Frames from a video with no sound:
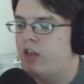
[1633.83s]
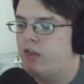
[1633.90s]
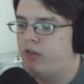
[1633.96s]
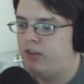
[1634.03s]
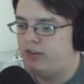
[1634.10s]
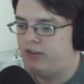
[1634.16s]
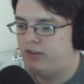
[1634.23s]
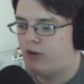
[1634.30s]

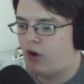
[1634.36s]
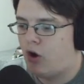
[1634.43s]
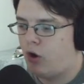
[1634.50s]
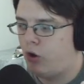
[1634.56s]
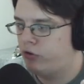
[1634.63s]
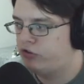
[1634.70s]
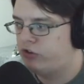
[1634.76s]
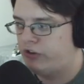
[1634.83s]
This is
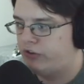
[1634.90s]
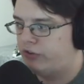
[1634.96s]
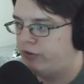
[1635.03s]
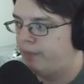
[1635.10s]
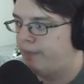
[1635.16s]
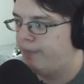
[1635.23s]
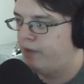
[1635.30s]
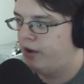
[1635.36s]
all just,
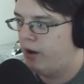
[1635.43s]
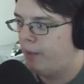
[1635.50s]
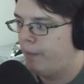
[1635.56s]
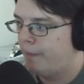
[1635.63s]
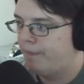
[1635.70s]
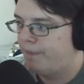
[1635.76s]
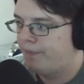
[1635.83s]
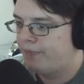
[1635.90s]

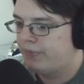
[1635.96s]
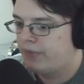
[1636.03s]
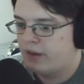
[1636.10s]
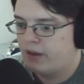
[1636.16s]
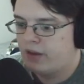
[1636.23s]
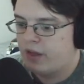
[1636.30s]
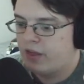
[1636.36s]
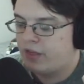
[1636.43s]

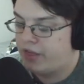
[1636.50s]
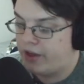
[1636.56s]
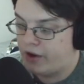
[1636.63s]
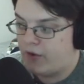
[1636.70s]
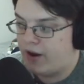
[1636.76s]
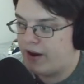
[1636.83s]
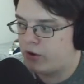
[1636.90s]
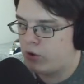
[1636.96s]

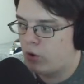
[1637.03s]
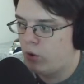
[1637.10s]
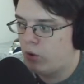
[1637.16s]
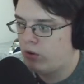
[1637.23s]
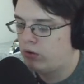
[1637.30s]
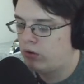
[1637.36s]
theoretical.